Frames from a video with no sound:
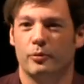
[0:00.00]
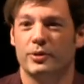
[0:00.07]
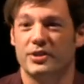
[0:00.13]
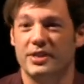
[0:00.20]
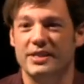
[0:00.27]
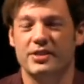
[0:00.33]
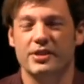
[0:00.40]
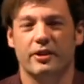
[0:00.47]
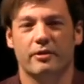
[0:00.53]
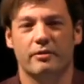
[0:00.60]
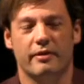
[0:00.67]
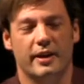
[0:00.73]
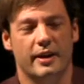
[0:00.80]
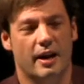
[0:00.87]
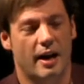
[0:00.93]
It was
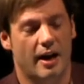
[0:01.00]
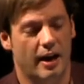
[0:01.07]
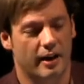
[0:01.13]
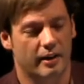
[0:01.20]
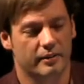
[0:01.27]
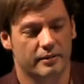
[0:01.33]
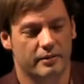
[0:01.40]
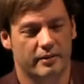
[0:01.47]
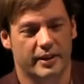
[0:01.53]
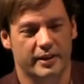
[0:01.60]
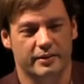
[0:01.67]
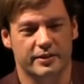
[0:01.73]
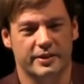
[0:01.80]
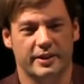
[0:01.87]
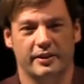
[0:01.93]
easier than, uh,
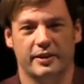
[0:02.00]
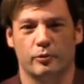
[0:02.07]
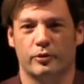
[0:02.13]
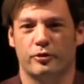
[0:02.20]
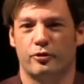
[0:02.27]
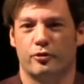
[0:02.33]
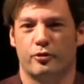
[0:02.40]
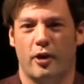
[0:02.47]
than dealing with